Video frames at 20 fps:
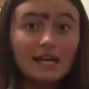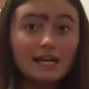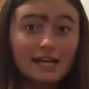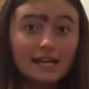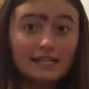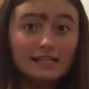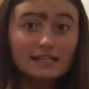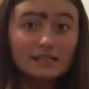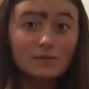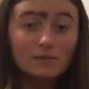
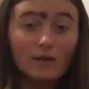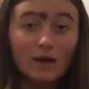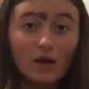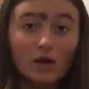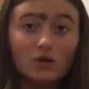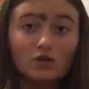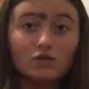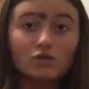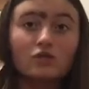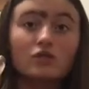It
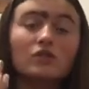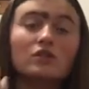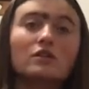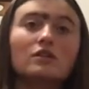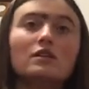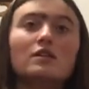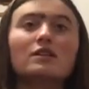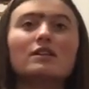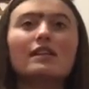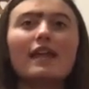smells
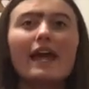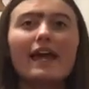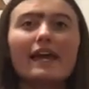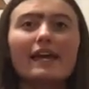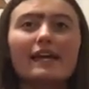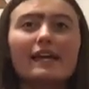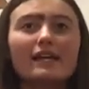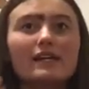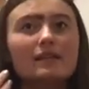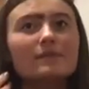
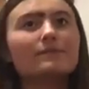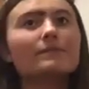like,